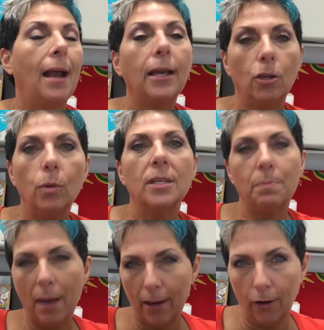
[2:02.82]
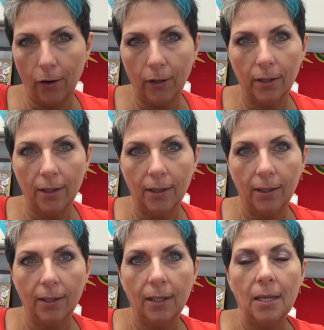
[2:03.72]
can do this better?
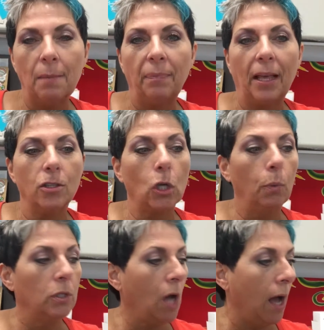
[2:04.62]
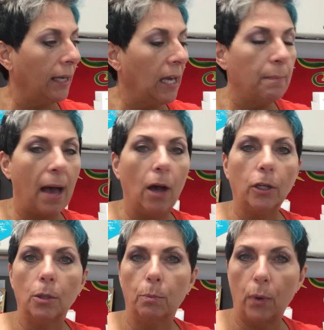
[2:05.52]
And so when talking about
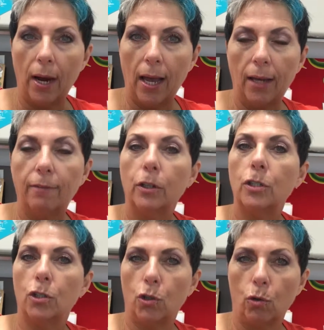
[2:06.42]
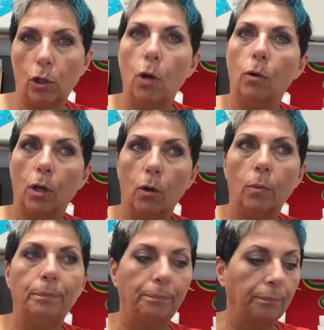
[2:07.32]
your brand versus your logo,
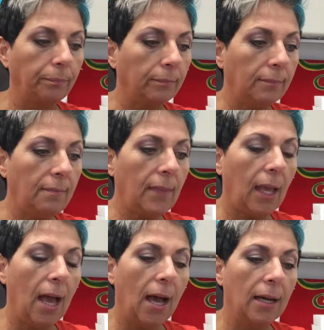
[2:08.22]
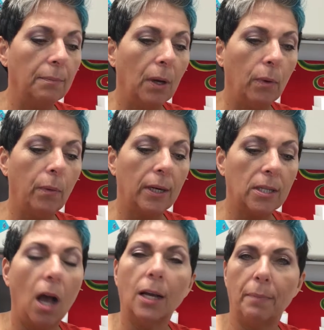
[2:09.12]
we want to
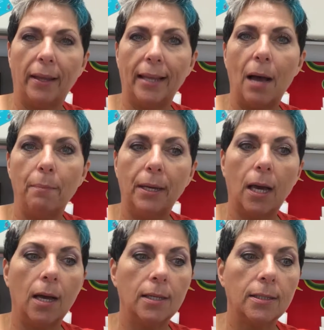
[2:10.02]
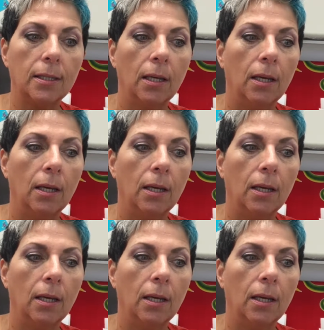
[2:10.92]
talk about that because